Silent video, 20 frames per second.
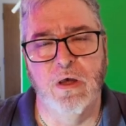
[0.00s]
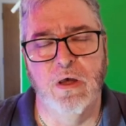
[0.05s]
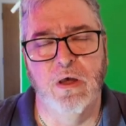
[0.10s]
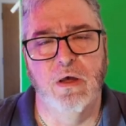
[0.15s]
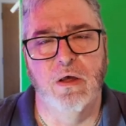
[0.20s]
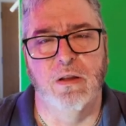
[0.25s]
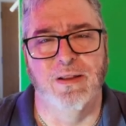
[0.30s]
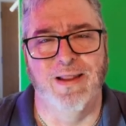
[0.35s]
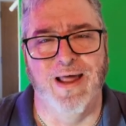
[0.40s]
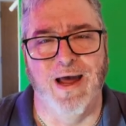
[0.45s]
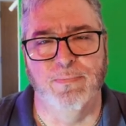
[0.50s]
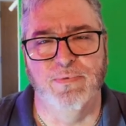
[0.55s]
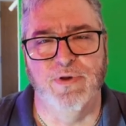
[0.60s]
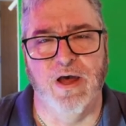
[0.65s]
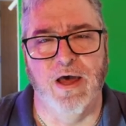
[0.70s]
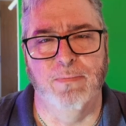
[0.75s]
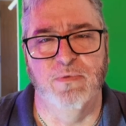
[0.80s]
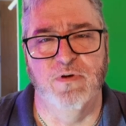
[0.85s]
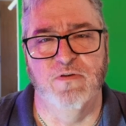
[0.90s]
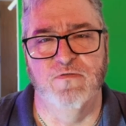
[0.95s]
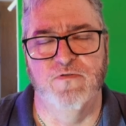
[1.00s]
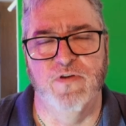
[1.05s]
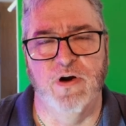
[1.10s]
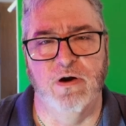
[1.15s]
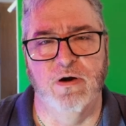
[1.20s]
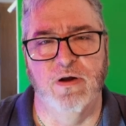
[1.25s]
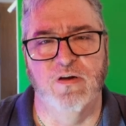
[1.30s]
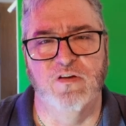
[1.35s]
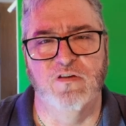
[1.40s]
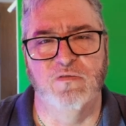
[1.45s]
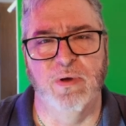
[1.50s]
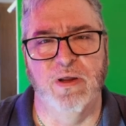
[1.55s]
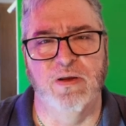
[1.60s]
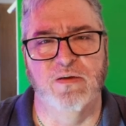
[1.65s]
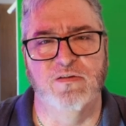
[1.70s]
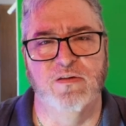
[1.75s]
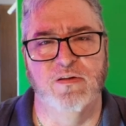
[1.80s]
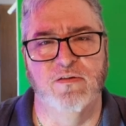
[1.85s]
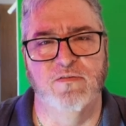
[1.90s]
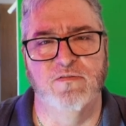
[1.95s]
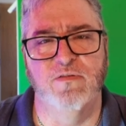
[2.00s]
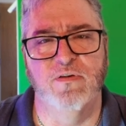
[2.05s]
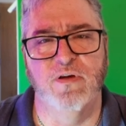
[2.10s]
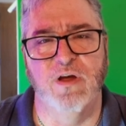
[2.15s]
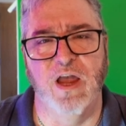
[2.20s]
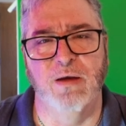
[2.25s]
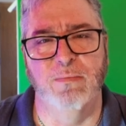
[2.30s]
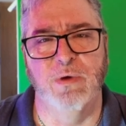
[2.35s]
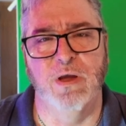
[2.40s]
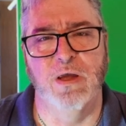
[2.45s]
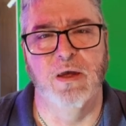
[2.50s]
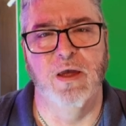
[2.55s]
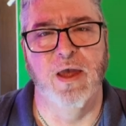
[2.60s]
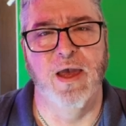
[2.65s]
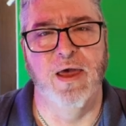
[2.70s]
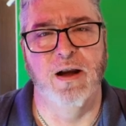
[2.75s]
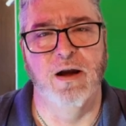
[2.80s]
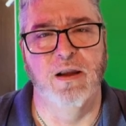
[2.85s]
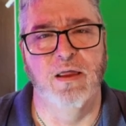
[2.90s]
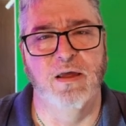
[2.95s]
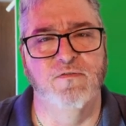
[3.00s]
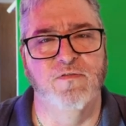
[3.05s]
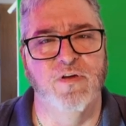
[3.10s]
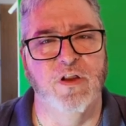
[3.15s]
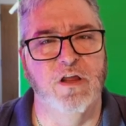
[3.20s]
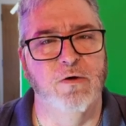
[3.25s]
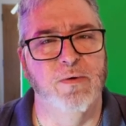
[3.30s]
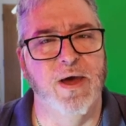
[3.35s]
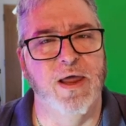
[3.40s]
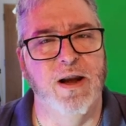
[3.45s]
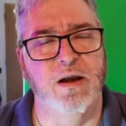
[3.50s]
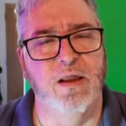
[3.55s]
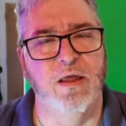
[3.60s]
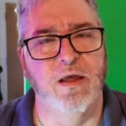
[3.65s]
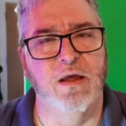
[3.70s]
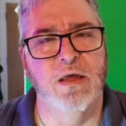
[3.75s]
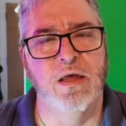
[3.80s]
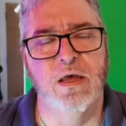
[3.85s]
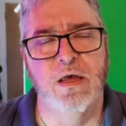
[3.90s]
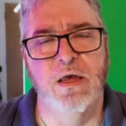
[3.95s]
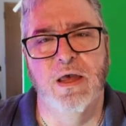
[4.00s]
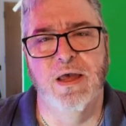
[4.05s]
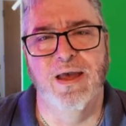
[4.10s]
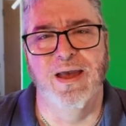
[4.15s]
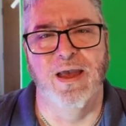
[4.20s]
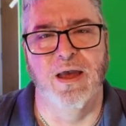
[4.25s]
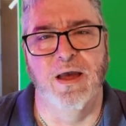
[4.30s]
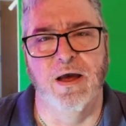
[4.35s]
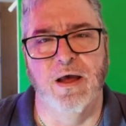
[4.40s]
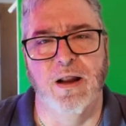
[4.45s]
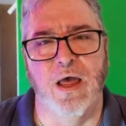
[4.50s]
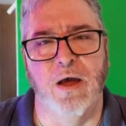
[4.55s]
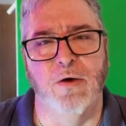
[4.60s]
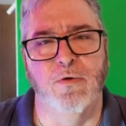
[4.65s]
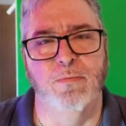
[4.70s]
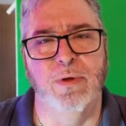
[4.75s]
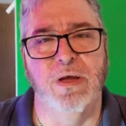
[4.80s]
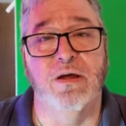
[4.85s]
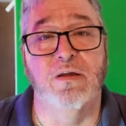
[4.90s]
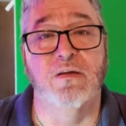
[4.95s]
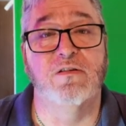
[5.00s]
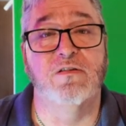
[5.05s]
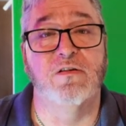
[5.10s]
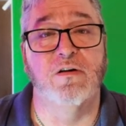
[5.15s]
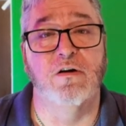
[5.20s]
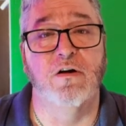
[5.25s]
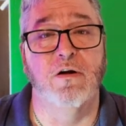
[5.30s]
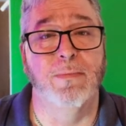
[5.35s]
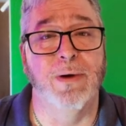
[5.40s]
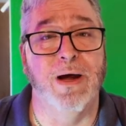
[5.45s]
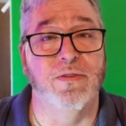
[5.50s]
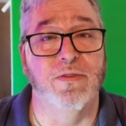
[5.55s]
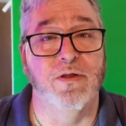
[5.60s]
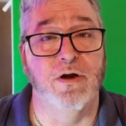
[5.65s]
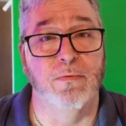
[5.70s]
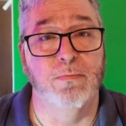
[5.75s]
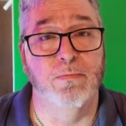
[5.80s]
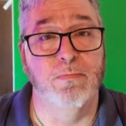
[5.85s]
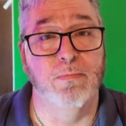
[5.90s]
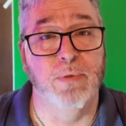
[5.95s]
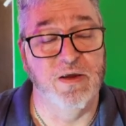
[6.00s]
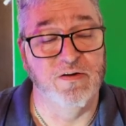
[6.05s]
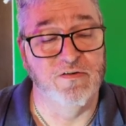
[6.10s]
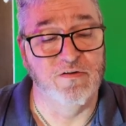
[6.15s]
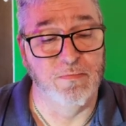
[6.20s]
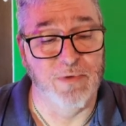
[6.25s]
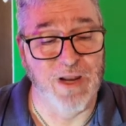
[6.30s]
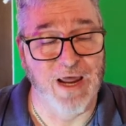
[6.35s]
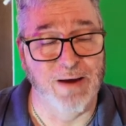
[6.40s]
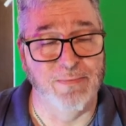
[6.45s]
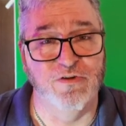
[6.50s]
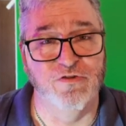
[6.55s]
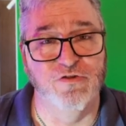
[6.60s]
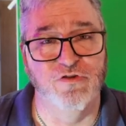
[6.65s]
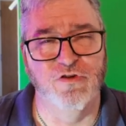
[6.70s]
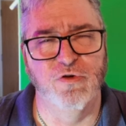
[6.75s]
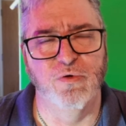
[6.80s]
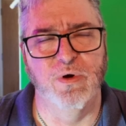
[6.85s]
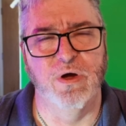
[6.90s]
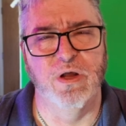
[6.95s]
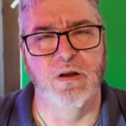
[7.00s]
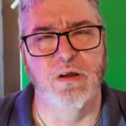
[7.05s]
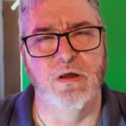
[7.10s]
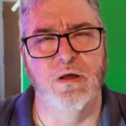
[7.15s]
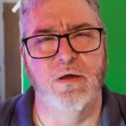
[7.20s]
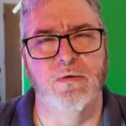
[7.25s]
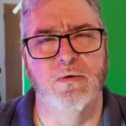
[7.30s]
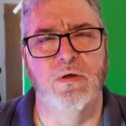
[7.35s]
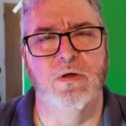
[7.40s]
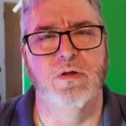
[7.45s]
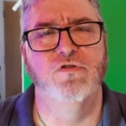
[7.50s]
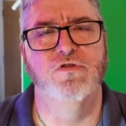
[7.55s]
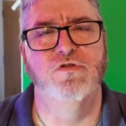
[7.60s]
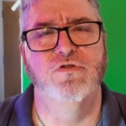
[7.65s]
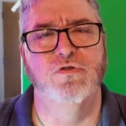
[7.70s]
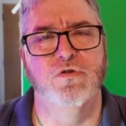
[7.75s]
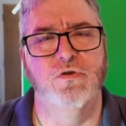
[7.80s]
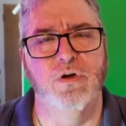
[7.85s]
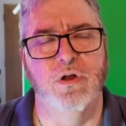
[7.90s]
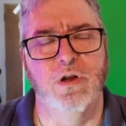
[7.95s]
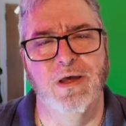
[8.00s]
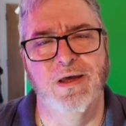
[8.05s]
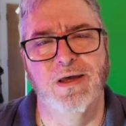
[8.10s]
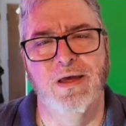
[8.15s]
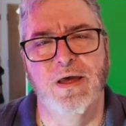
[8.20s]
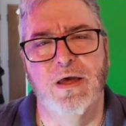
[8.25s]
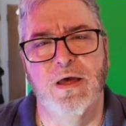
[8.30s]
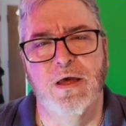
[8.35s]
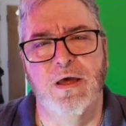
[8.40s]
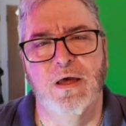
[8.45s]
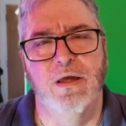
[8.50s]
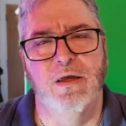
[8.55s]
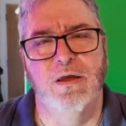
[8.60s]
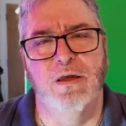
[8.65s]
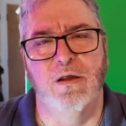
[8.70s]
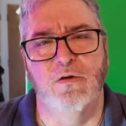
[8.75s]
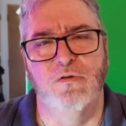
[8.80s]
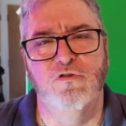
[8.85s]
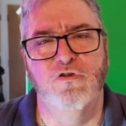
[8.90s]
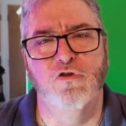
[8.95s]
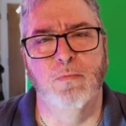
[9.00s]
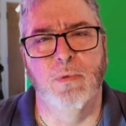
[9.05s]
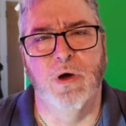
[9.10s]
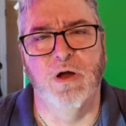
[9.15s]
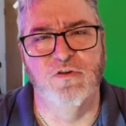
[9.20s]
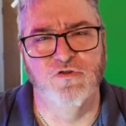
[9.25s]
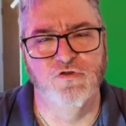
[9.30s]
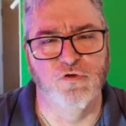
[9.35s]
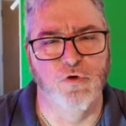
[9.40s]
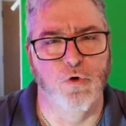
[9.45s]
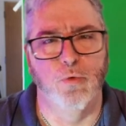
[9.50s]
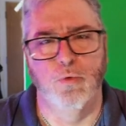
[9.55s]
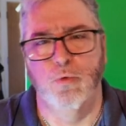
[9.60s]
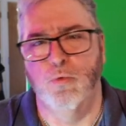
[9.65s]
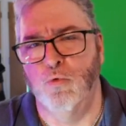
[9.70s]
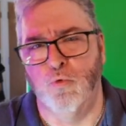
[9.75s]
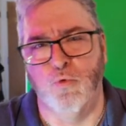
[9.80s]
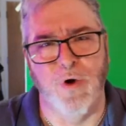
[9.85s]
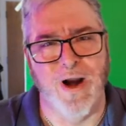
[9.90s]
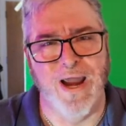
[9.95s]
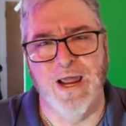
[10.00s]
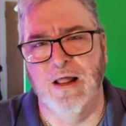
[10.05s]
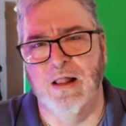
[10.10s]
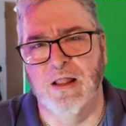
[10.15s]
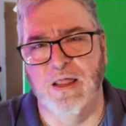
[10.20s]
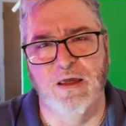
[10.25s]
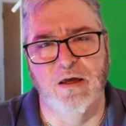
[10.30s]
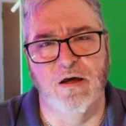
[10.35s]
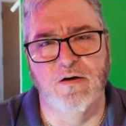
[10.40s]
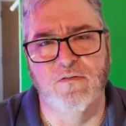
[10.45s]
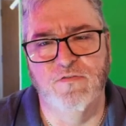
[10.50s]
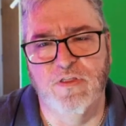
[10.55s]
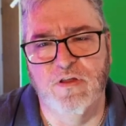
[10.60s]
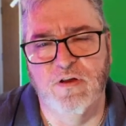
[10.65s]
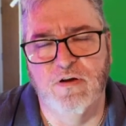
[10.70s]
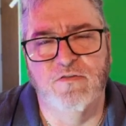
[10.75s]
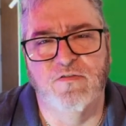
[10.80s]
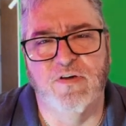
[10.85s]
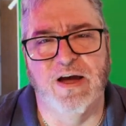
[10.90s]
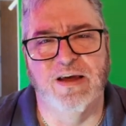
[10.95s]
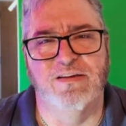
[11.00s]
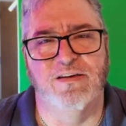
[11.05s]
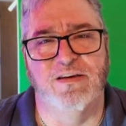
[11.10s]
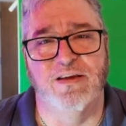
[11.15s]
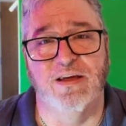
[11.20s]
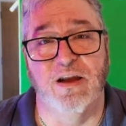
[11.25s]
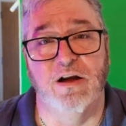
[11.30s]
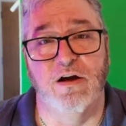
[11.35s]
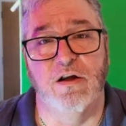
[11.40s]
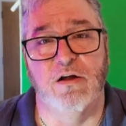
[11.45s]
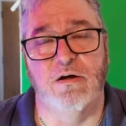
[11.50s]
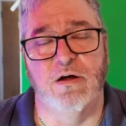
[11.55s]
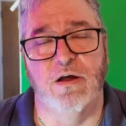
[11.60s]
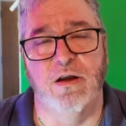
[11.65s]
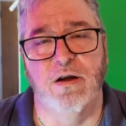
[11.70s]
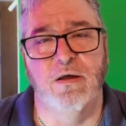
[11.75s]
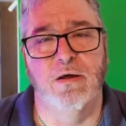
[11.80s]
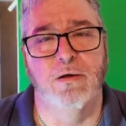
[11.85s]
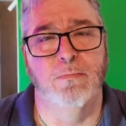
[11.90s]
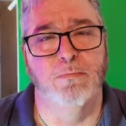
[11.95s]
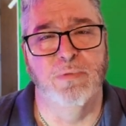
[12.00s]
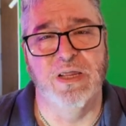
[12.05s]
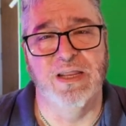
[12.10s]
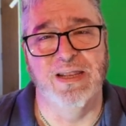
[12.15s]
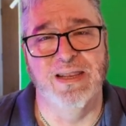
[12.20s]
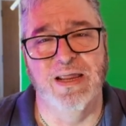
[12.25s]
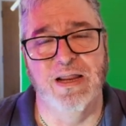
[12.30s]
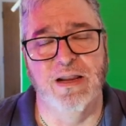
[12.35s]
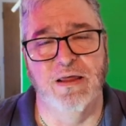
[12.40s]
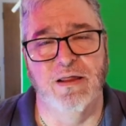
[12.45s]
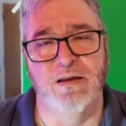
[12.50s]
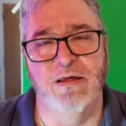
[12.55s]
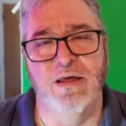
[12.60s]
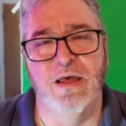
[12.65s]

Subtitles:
laptop, very expensive gaming, editing, video editing, and I would be concerned about there being some damage to it should, too much wrangling of the device to get it on be needed.